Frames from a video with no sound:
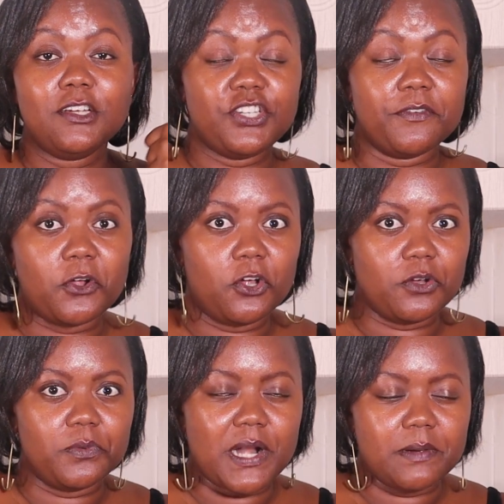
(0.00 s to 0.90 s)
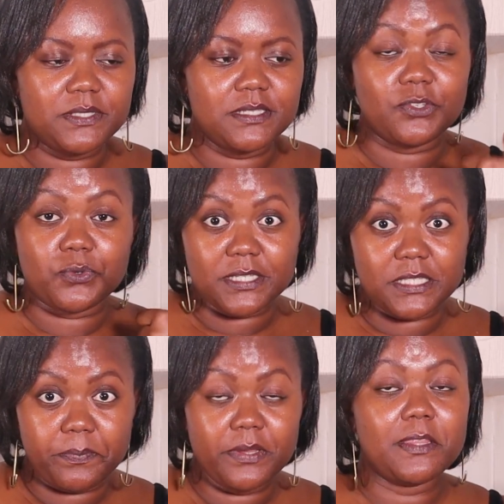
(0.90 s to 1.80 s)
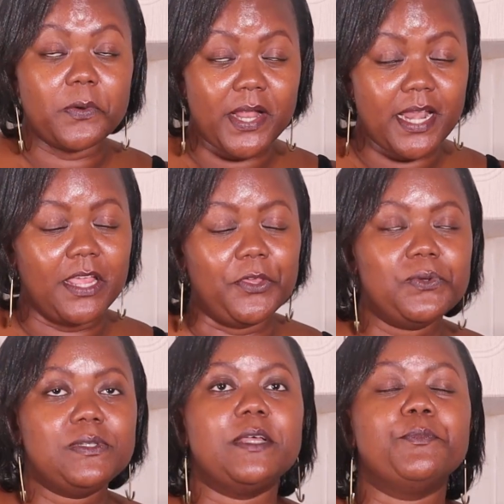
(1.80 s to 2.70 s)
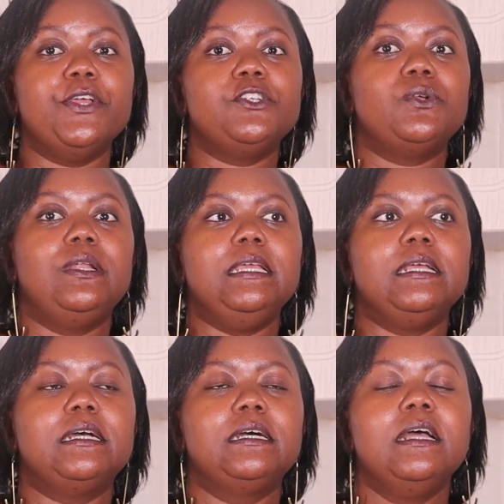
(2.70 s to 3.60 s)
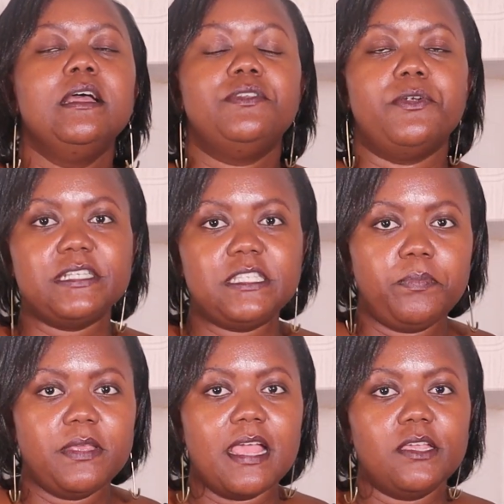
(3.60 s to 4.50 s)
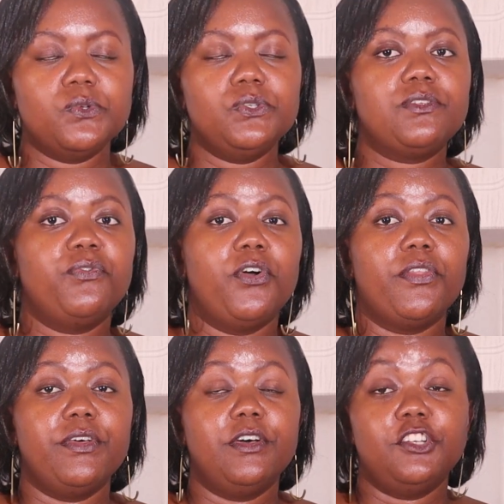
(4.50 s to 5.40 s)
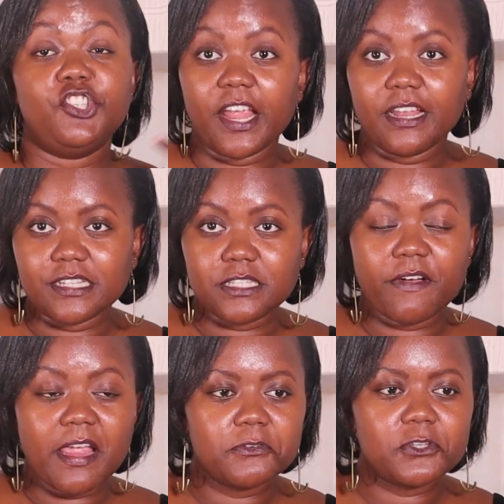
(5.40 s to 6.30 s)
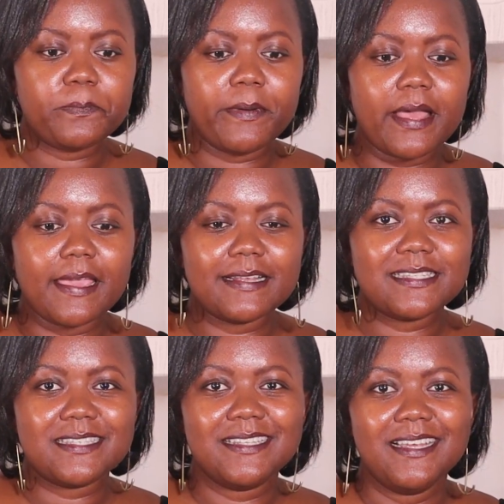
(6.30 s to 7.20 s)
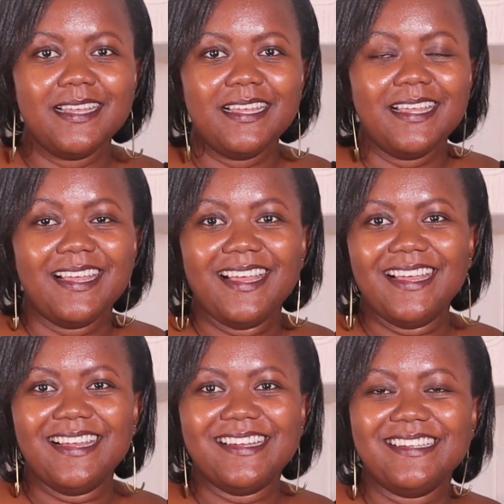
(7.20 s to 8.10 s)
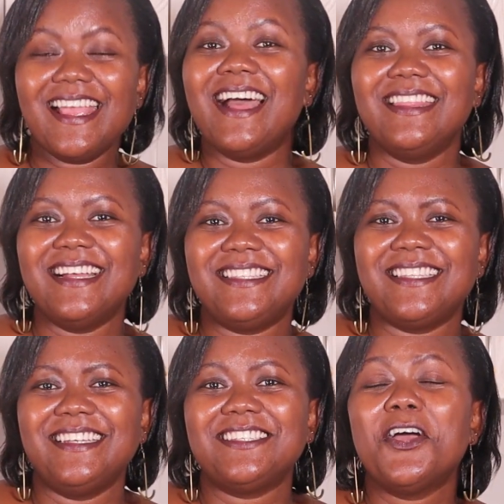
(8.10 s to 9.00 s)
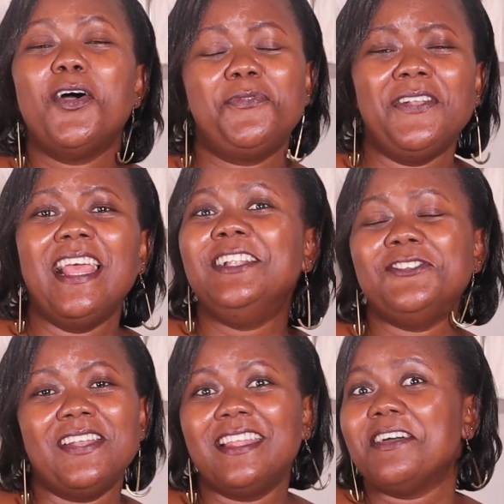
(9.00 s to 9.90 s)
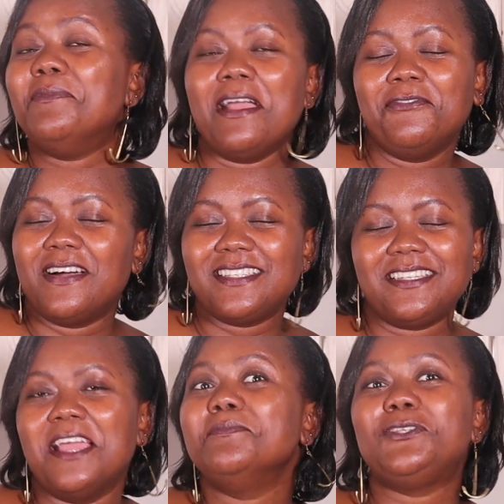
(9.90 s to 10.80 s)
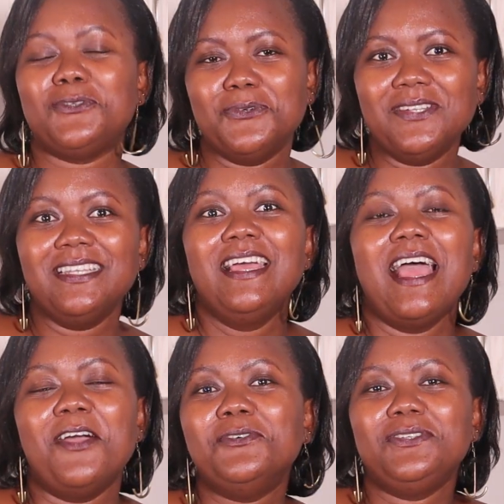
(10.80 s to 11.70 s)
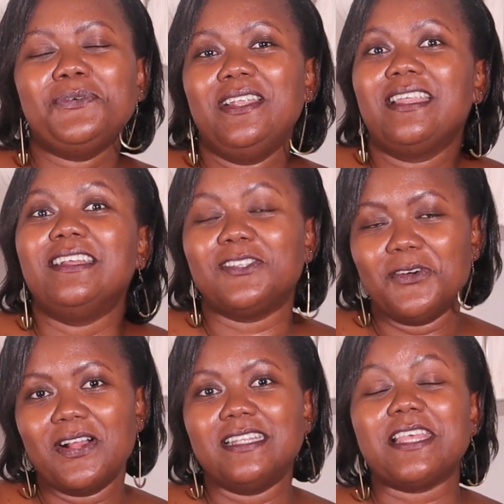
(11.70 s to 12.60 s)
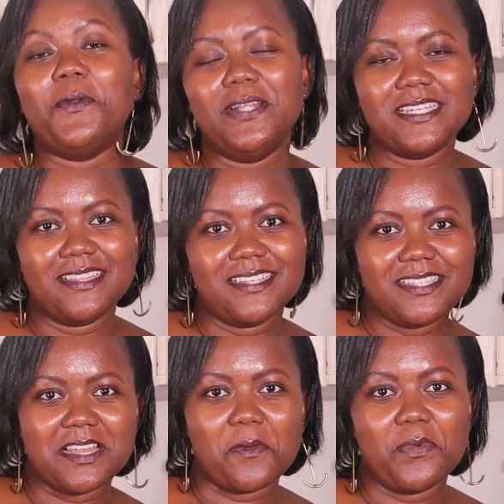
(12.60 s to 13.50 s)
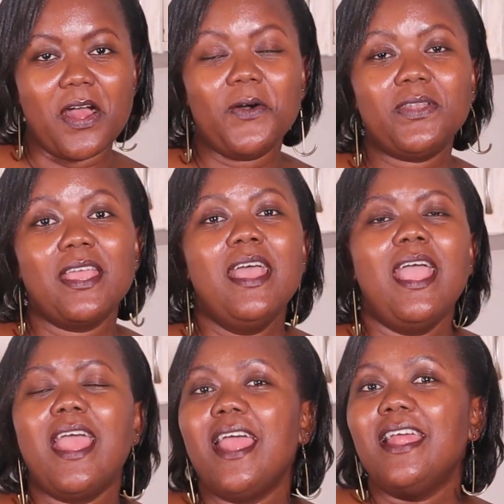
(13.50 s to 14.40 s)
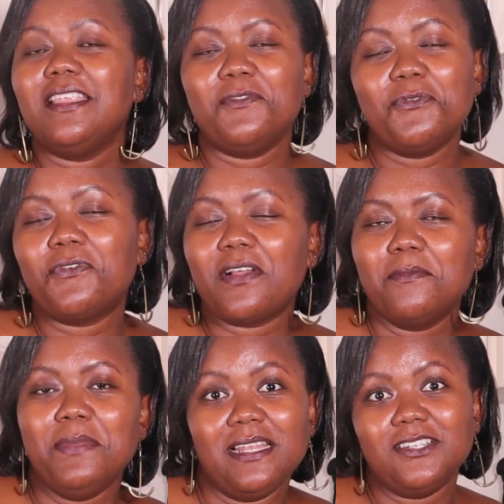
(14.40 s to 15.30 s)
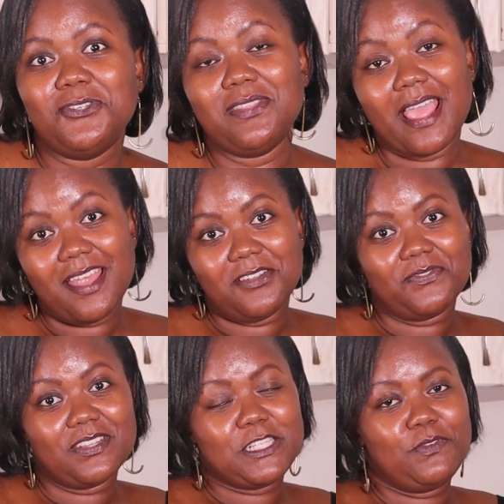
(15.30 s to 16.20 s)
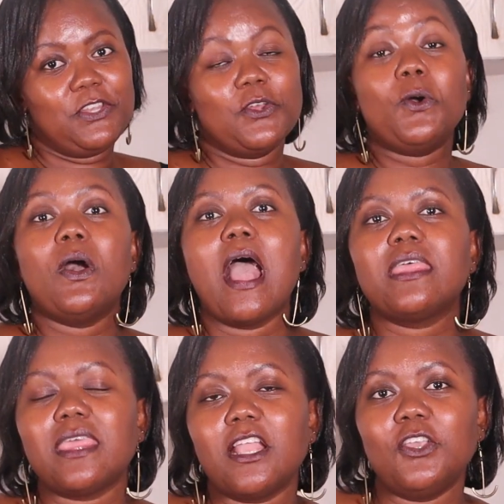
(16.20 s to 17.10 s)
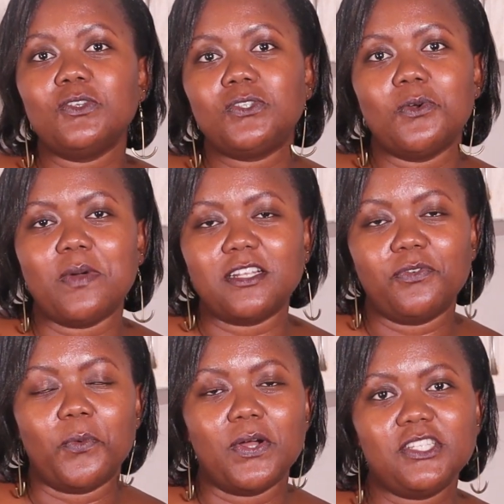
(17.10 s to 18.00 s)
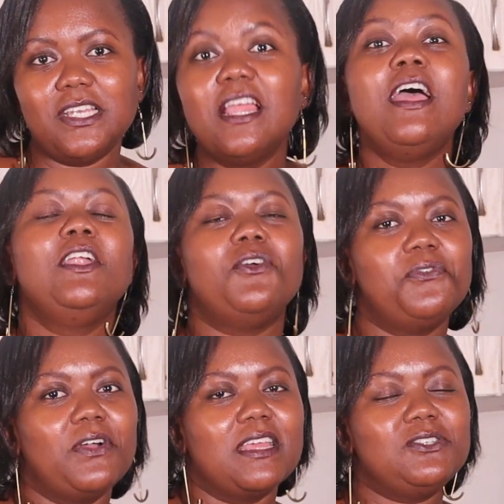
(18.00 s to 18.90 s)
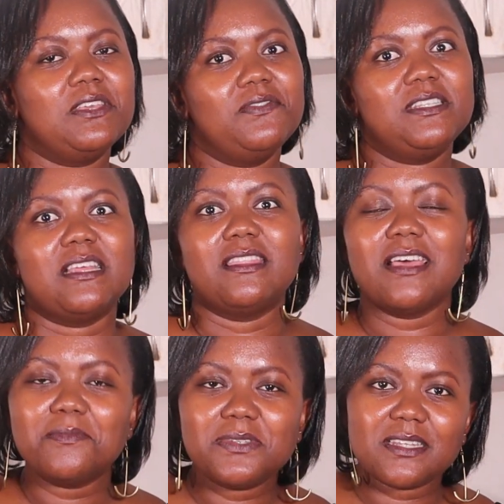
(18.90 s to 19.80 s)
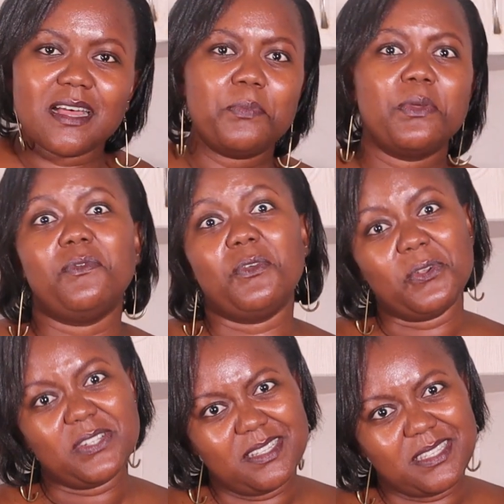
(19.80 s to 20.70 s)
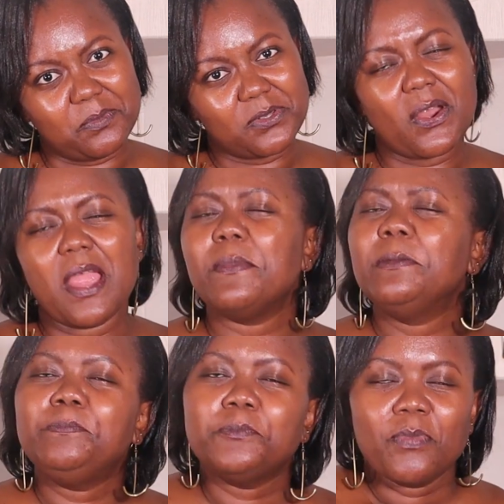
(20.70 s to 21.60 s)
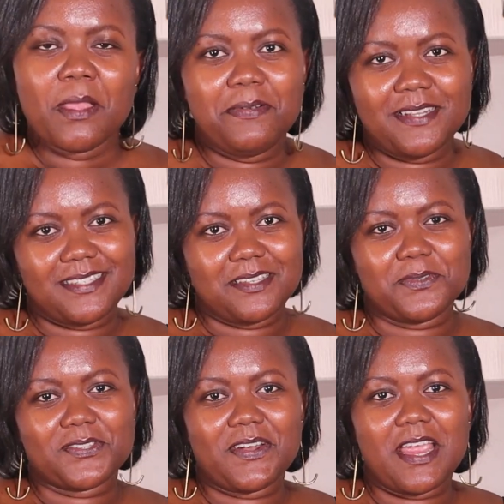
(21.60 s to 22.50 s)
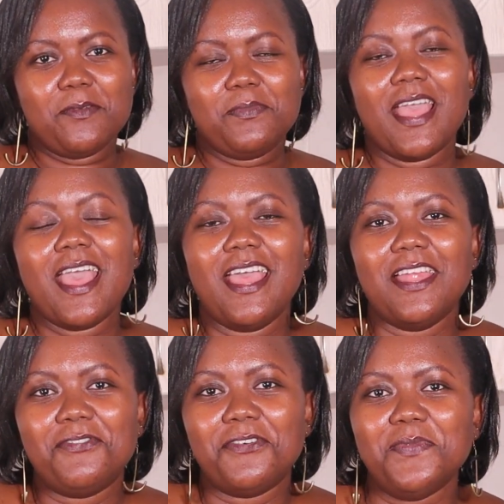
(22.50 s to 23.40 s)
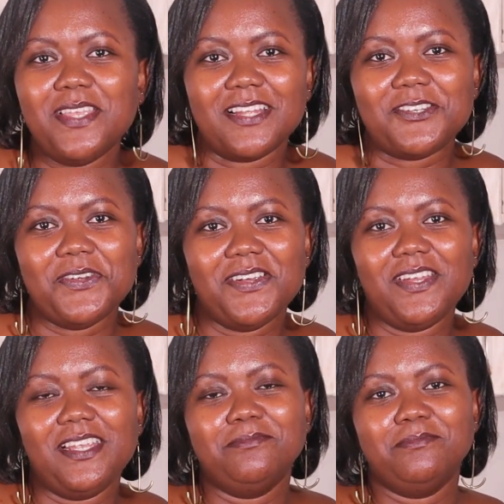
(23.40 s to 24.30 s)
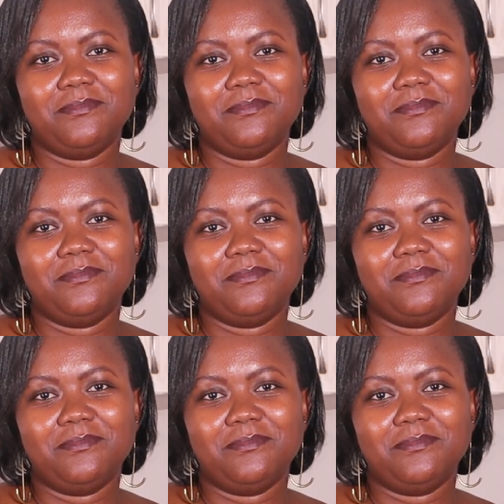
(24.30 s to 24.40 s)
Chef Gordon Ramsay's recipe, the one I used. I'm going to link the recipe I used for the Chinese 5 spice. And yeah, that's it. Hopefully I'll do another my first time soon. I won't wait as long as I waited this time round. And if you made it to the end of this video, thank you so much for watching. Don't forget to give it a thumbs up. If you're not yet subscribed, please subscribe. And from me, Gateri,